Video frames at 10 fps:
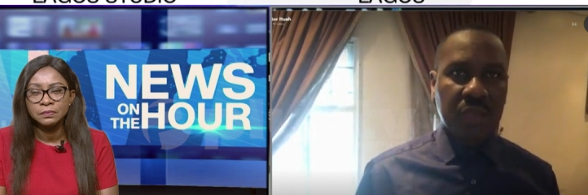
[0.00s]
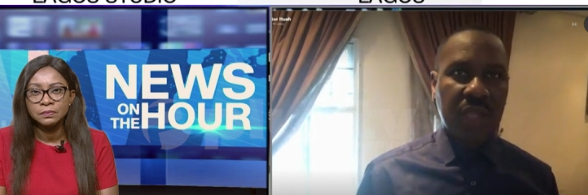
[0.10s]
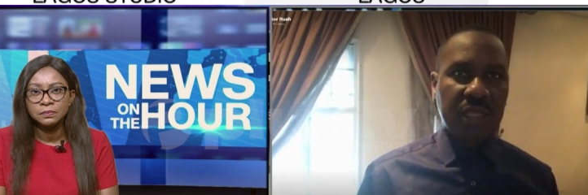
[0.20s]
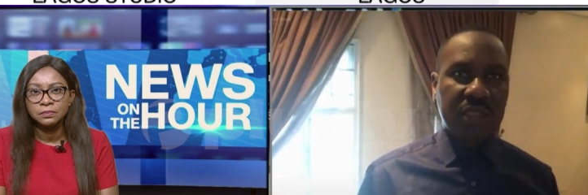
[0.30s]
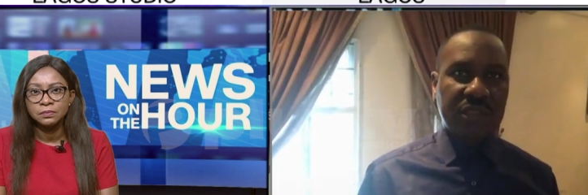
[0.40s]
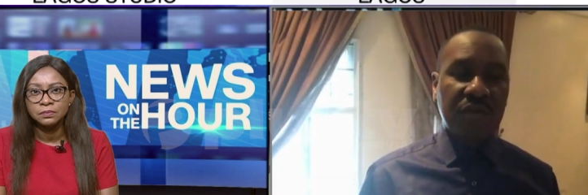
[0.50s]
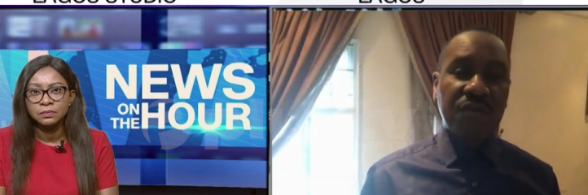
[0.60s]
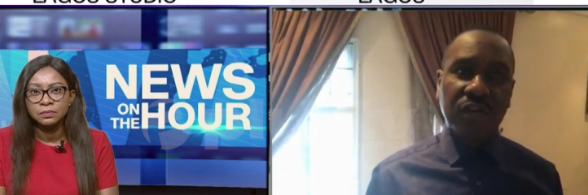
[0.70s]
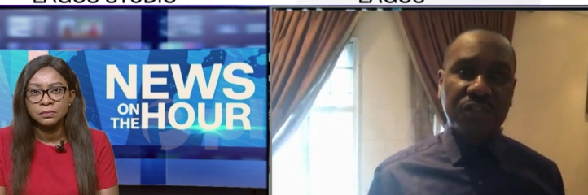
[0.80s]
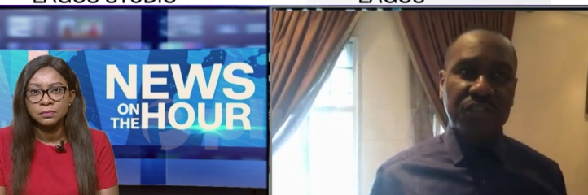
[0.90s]
Speaker 1: It's
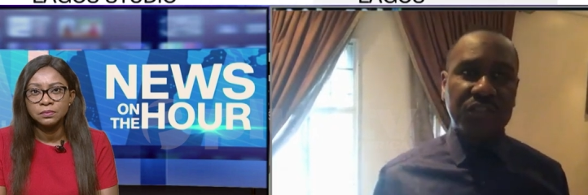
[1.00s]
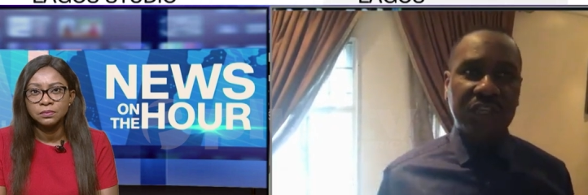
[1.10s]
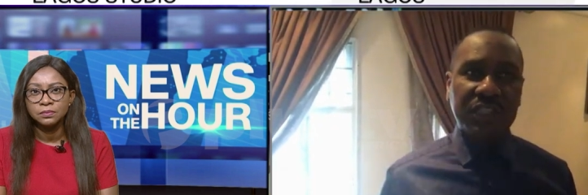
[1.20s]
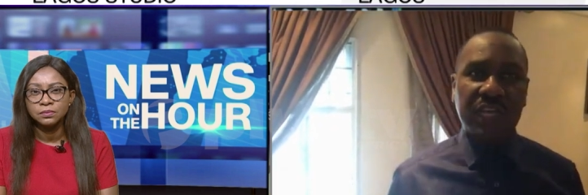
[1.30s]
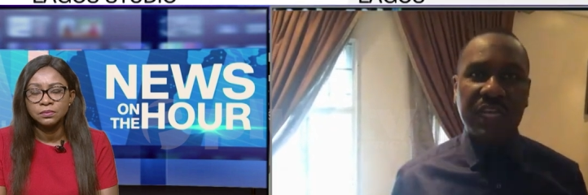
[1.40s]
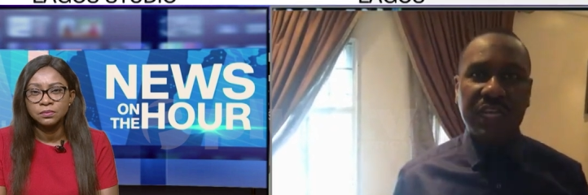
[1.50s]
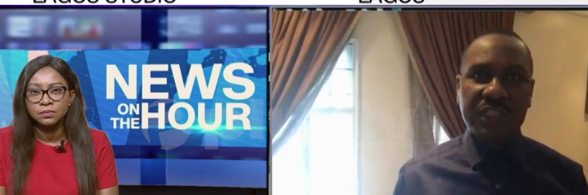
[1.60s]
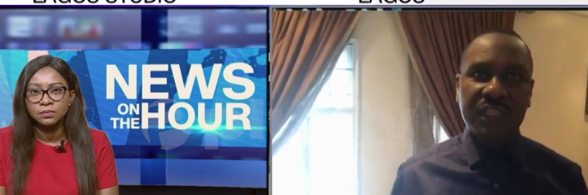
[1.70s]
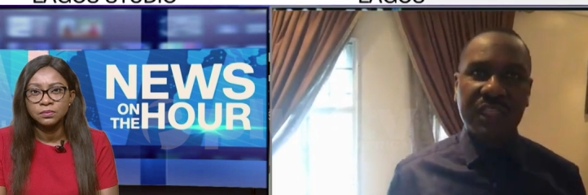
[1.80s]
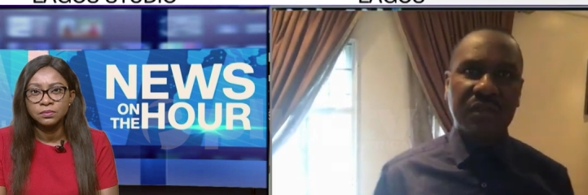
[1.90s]
unfortunate, and I
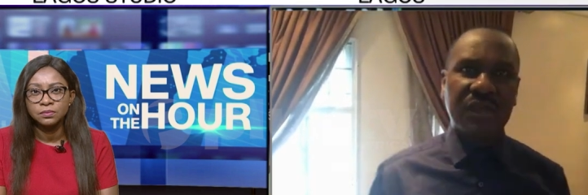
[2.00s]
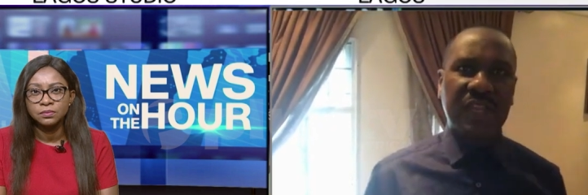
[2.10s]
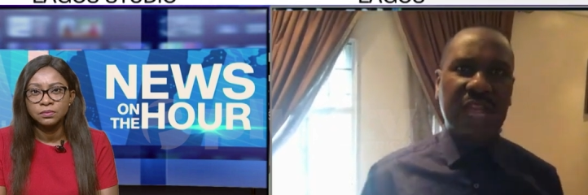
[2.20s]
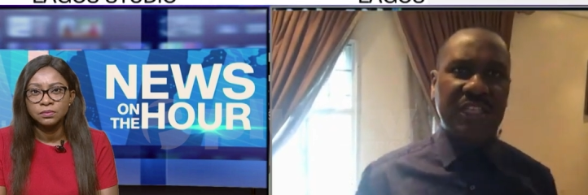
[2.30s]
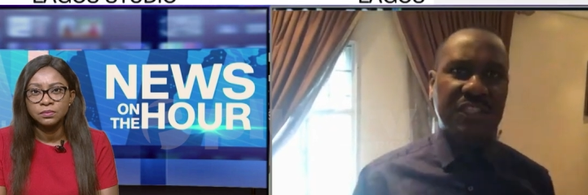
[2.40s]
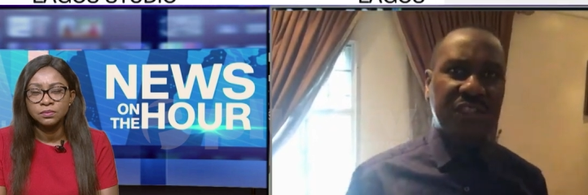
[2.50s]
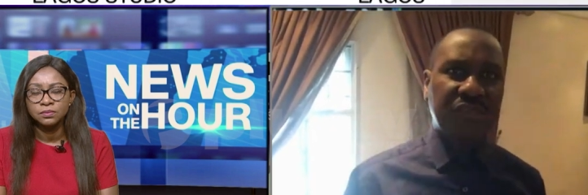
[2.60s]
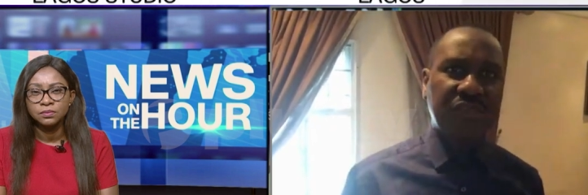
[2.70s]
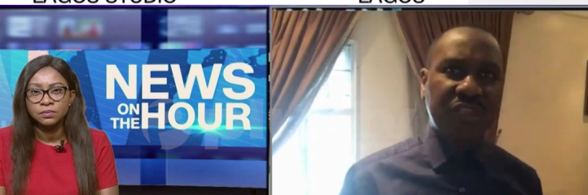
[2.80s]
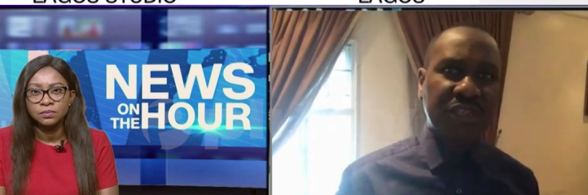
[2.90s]
think likely the
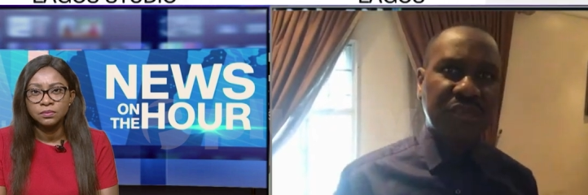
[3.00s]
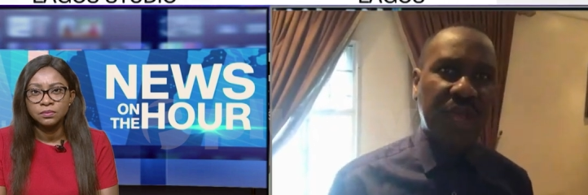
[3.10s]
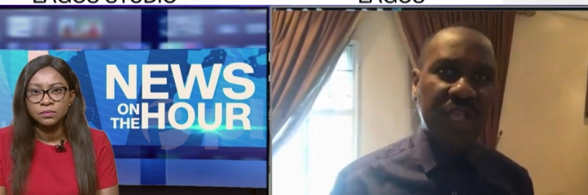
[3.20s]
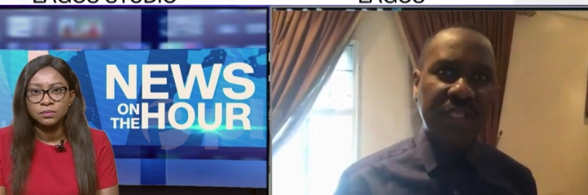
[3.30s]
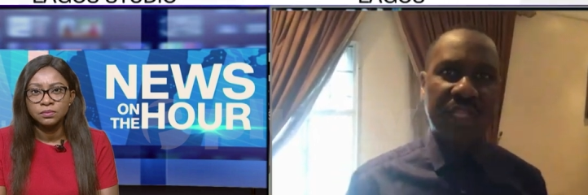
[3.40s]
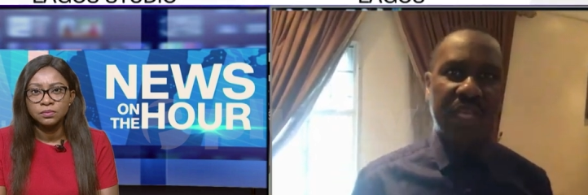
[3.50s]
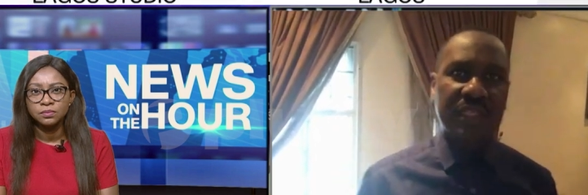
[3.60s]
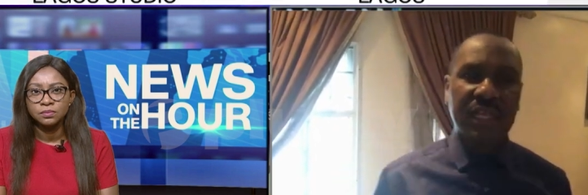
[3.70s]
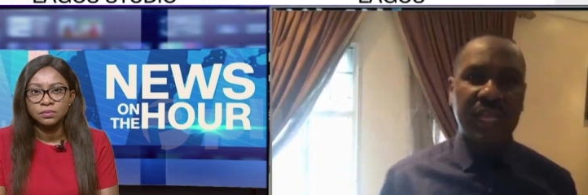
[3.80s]
reason why is that